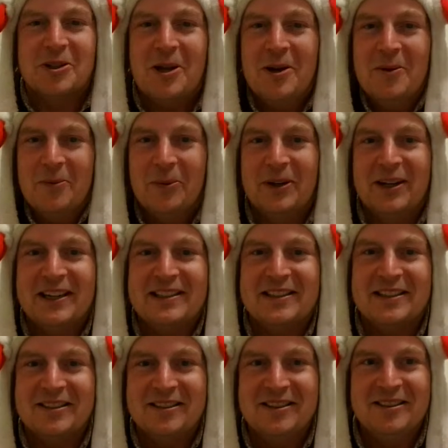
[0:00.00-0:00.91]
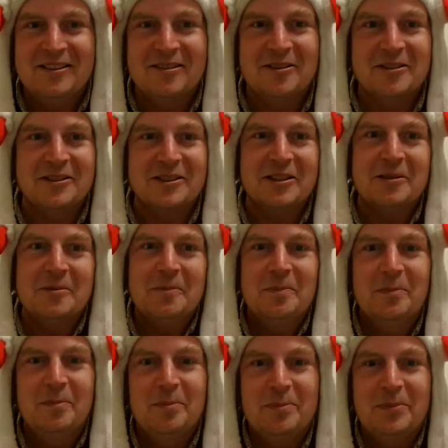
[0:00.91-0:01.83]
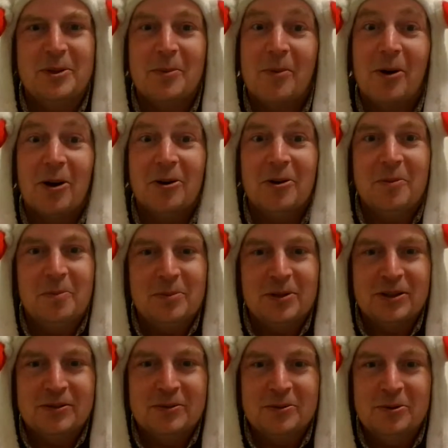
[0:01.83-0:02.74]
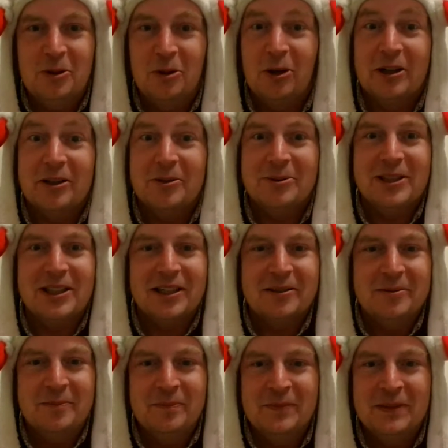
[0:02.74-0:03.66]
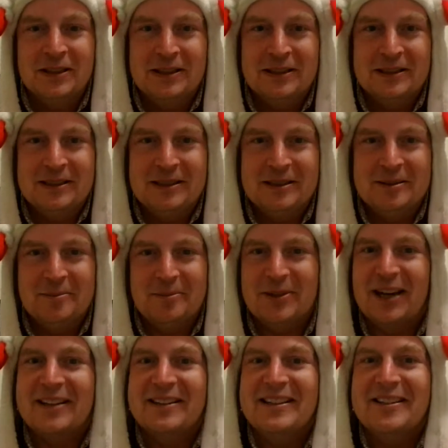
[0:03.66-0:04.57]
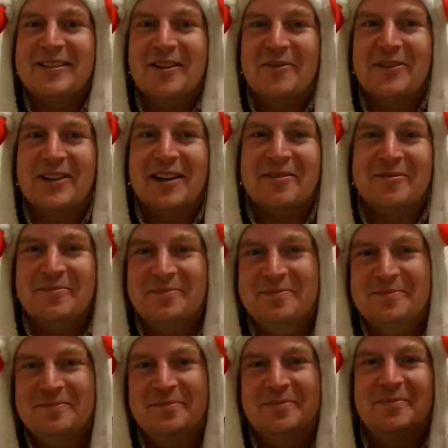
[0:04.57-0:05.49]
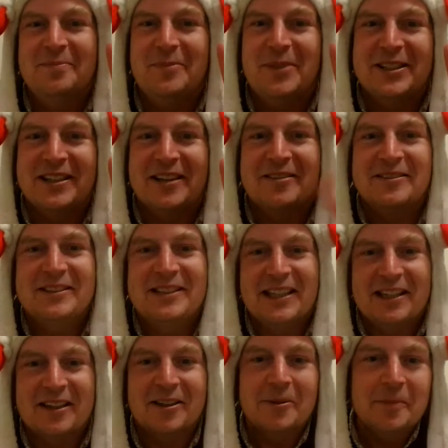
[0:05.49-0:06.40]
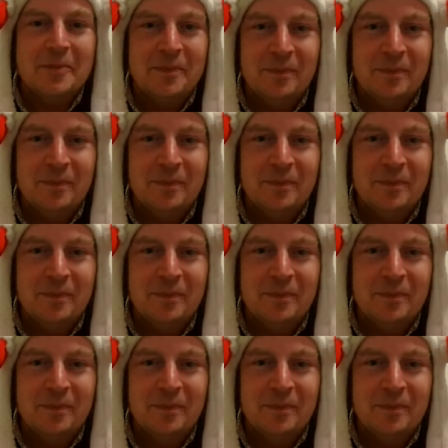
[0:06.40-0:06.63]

the one I did earlier tomorrow, but we're on the weekend. But yeah, that's all for now. Peace out. Take care.